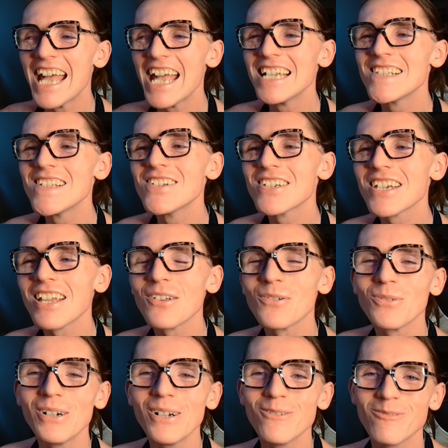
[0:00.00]
It's usually the
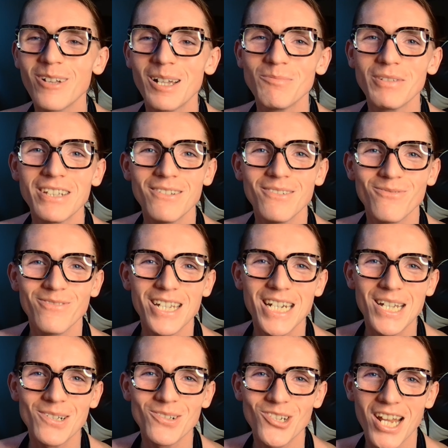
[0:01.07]
Royal Family
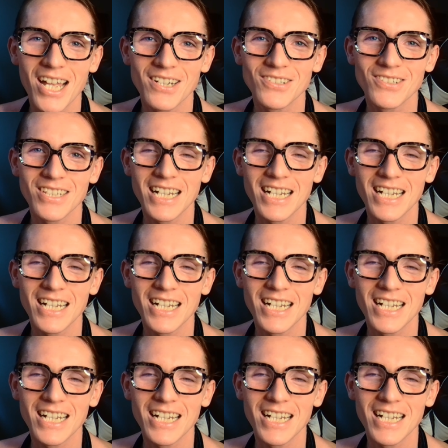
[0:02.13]
video channel